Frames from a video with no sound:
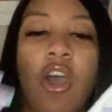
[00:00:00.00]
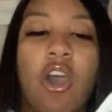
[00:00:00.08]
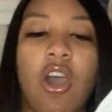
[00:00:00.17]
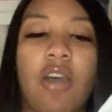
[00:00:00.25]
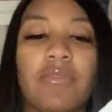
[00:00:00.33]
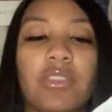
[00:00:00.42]

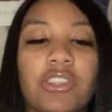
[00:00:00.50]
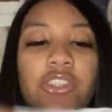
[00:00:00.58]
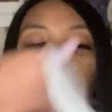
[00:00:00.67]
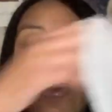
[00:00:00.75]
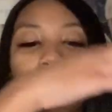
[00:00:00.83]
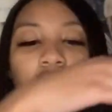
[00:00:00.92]
off the
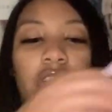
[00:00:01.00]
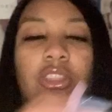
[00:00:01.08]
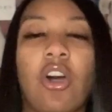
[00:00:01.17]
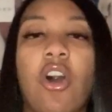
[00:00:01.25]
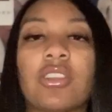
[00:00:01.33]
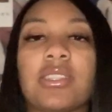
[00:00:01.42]
shoulder
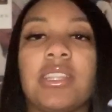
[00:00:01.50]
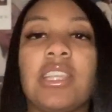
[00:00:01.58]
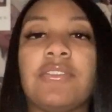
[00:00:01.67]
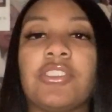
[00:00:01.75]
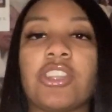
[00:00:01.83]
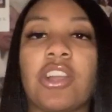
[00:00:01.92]
long
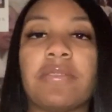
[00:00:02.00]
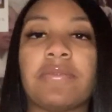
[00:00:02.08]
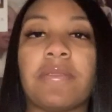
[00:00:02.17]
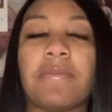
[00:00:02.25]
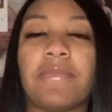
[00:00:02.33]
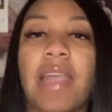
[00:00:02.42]
sleeve shirt
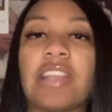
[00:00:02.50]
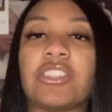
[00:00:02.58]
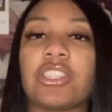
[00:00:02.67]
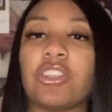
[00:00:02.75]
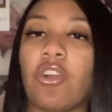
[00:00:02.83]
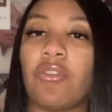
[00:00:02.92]
from
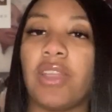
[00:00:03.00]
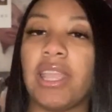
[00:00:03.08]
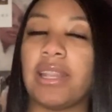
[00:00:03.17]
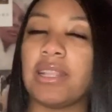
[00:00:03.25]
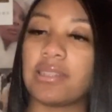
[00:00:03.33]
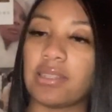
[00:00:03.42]
Fashion Nova
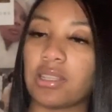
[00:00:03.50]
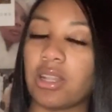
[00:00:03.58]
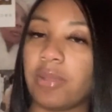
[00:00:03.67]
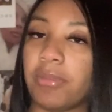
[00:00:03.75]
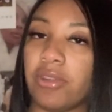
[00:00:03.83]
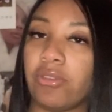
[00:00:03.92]
and this is
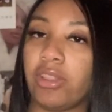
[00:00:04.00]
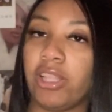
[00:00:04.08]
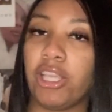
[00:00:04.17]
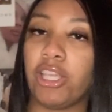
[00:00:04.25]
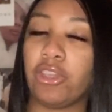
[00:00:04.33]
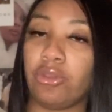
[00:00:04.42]
going to be
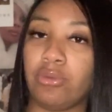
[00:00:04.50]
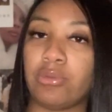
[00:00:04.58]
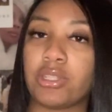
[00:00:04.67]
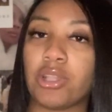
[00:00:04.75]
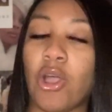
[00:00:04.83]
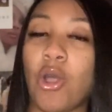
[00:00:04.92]
really cute.
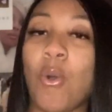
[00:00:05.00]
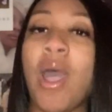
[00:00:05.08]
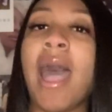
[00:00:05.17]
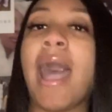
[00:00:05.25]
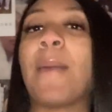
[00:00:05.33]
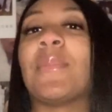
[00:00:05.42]
So
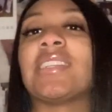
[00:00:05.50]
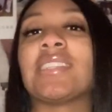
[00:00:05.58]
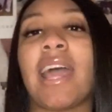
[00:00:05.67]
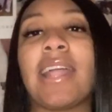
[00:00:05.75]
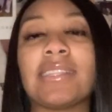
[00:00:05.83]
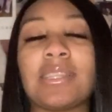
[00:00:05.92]
I'm
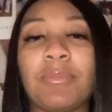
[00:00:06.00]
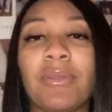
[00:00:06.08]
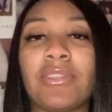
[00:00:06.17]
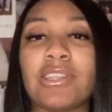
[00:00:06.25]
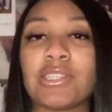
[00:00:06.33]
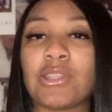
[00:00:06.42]
excited to
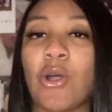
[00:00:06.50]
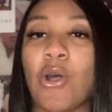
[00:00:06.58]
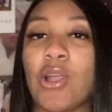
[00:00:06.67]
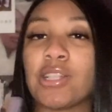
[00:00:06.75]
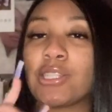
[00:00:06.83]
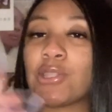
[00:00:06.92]
put this
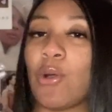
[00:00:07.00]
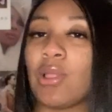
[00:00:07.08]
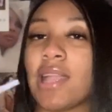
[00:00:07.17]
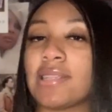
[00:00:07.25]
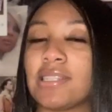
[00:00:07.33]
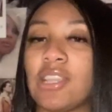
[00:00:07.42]
on. So
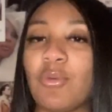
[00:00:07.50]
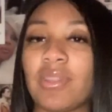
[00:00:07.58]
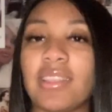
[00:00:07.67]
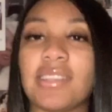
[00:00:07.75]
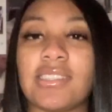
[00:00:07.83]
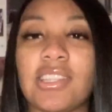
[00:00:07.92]
let's see
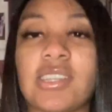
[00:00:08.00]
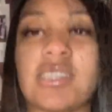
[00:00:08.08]
what this looks